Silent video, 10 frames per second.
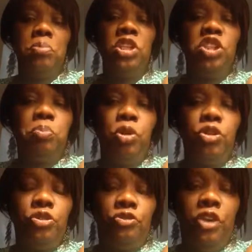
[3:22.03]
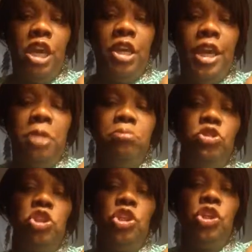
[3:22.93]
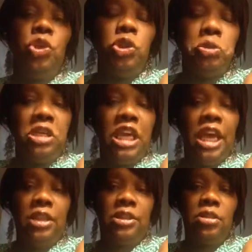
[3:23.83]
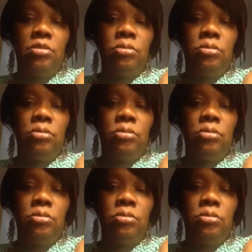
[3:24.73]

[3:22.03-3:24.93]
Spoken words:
be spiritually fed at, to use me at.